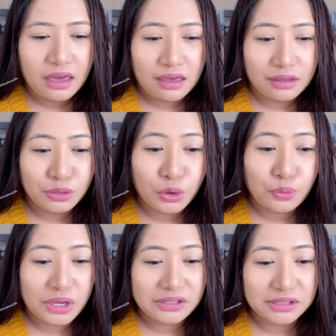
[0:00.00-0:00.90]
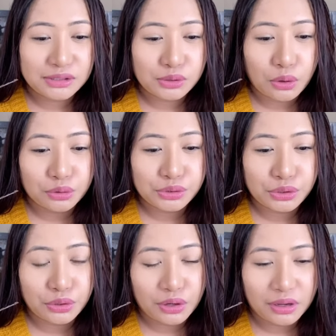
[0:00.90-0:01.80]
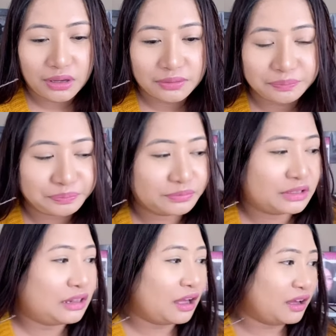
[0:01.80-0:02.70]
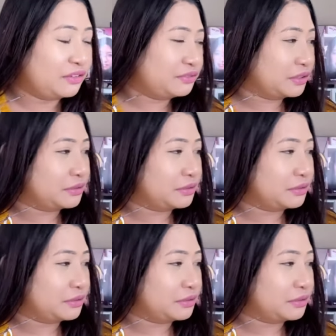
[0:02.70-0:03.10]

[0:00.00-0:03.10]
uh, Norwegians also uh, love,